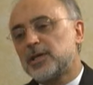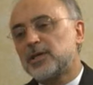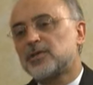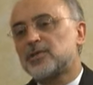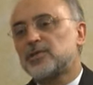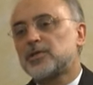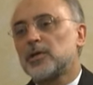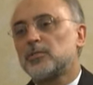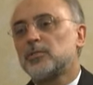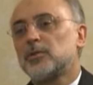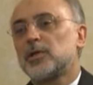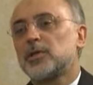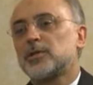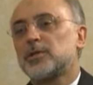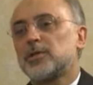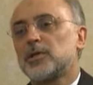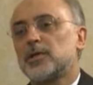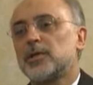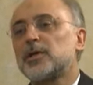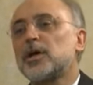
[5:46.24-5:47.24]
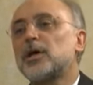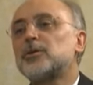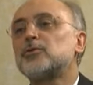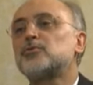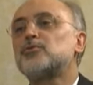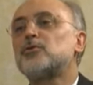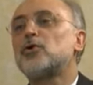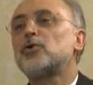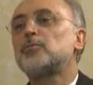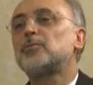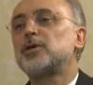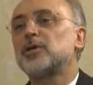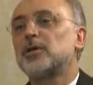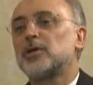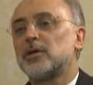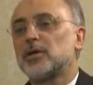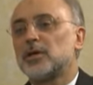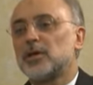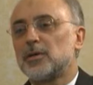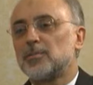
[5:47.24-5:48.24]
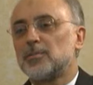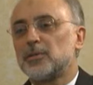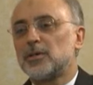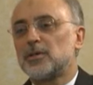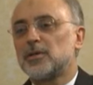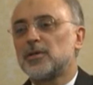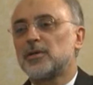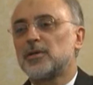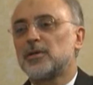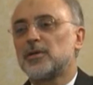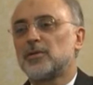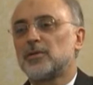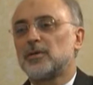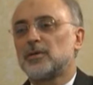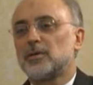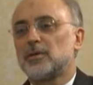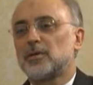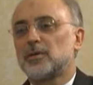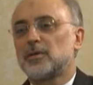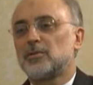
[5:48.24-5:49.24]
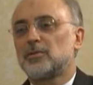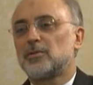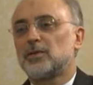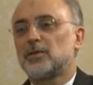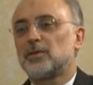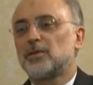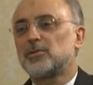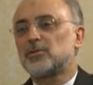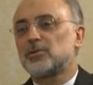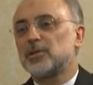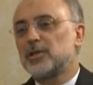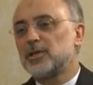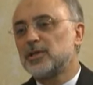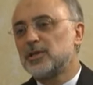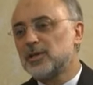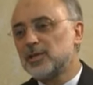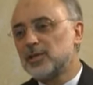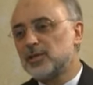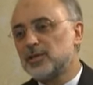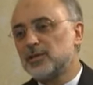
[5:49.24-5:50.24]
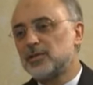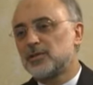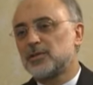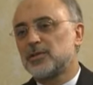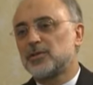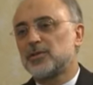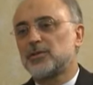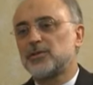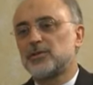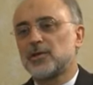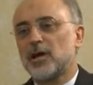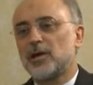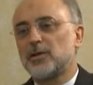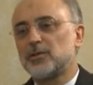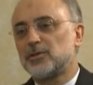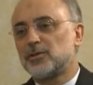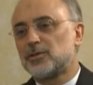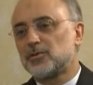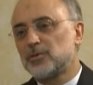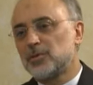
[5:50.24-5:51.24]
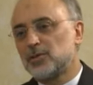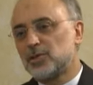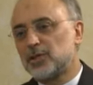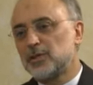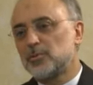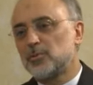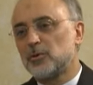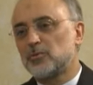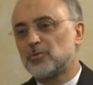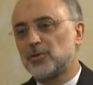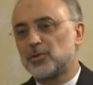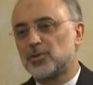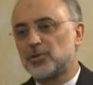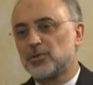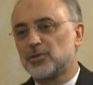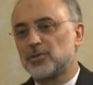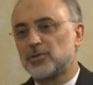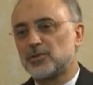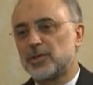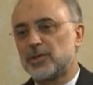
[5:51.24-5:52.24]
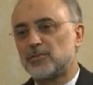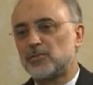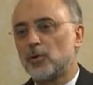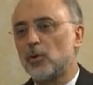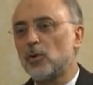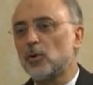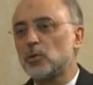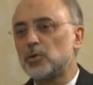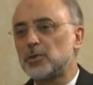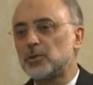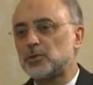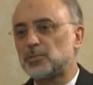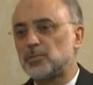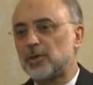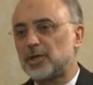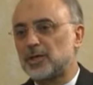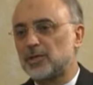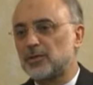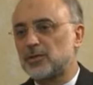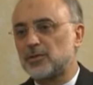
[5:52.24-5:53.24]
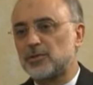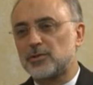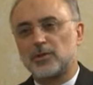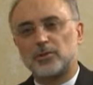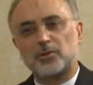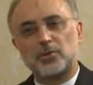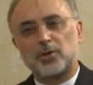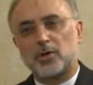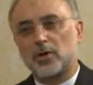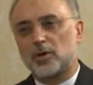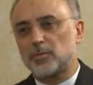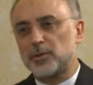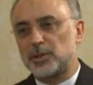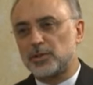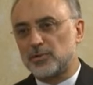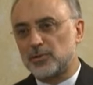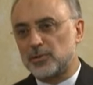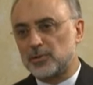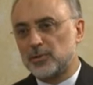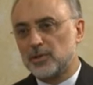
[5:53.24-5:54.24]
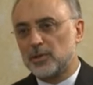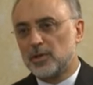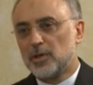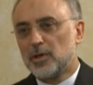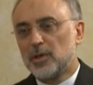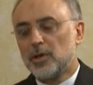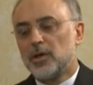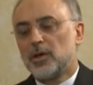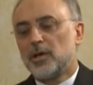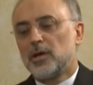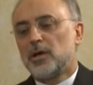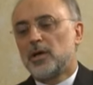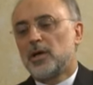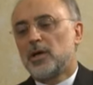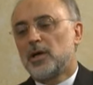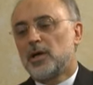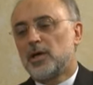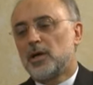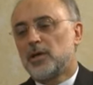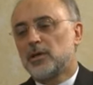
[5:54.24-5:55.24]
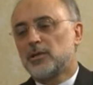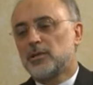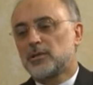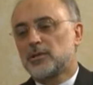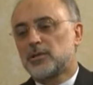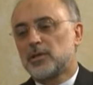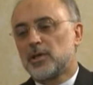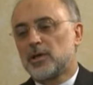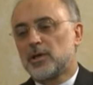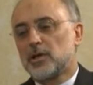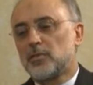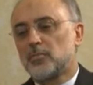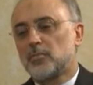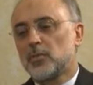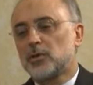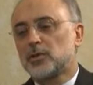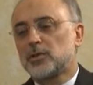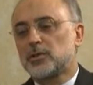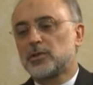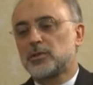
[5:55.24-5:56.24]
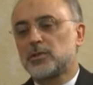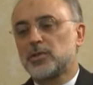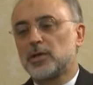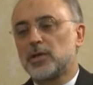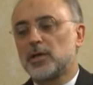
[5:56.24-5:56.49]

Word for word: say, it's about Iranophobia. I mean, the Israelis, the Zionist regime officials have always made such comments. And, but